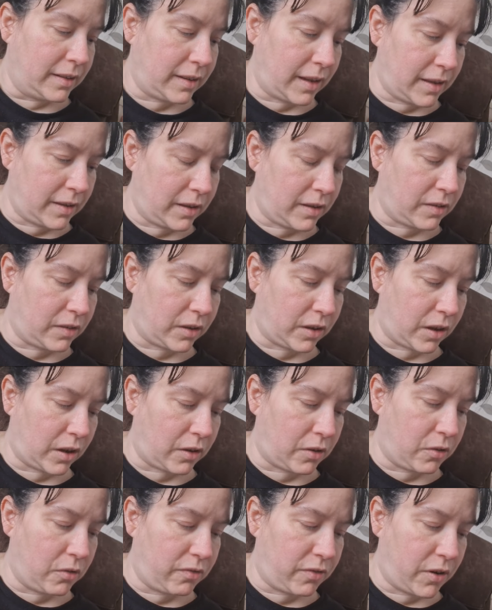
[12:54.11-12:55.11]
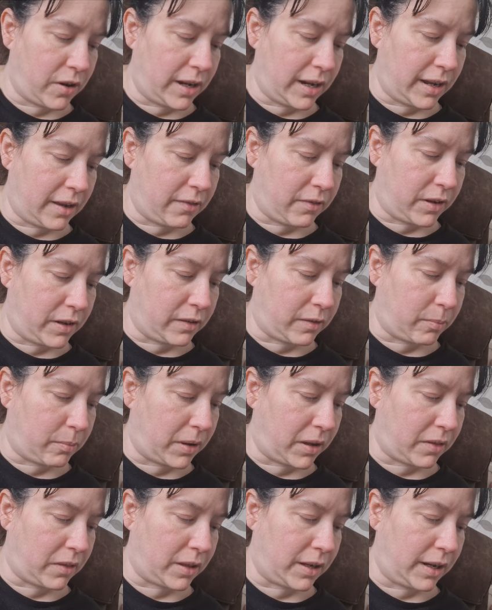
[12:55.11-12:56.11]
10 years ago, Violet Everly's
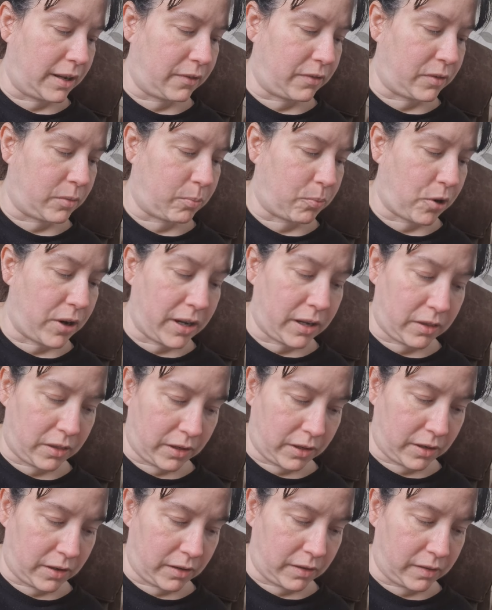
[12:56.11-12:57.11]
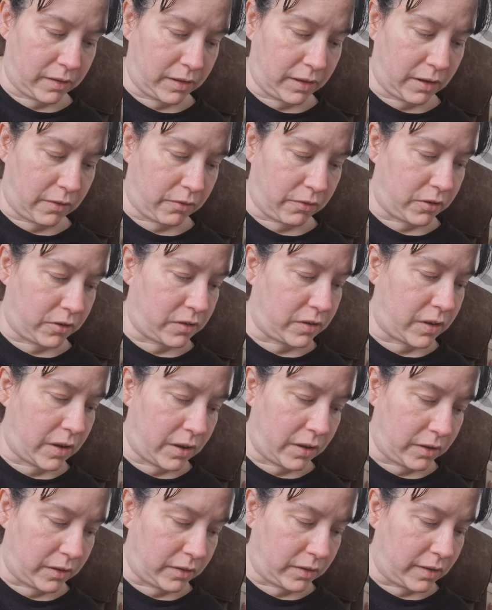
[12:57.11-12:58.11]
mother left to break the curse and never
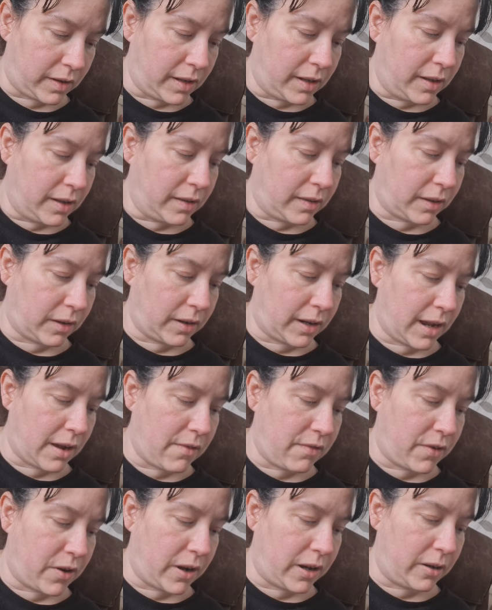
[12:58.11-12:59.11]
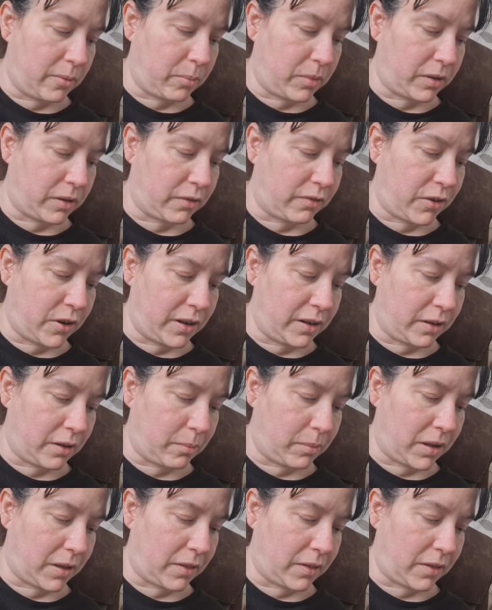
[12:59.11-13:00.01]
returned. So now Violet must find her